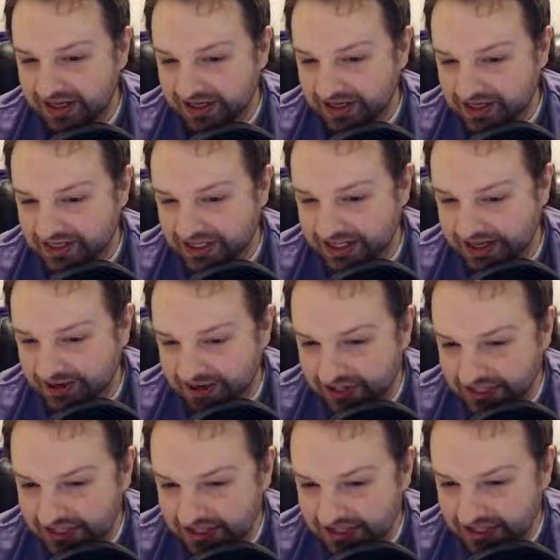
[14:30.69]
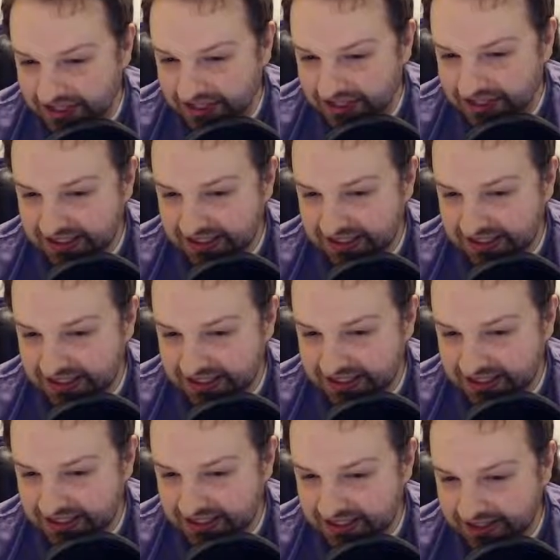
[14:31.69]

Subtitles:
Does it increase the distance?